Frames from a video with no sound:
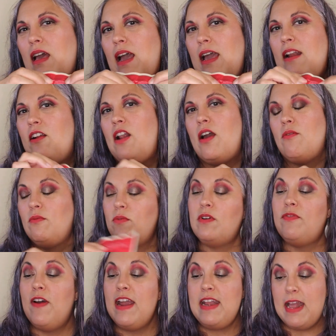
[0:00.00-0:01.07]
I don't know. We'll
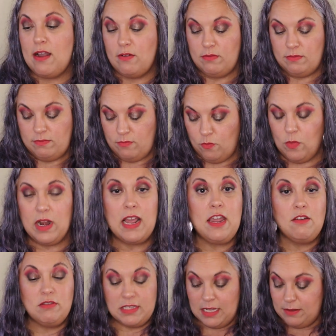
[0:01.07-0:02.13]
find out when I
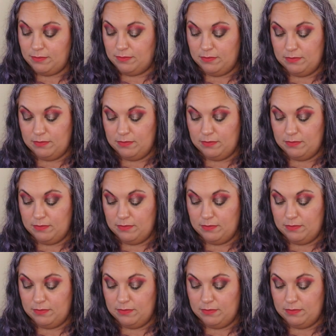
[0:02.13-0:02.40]
use it.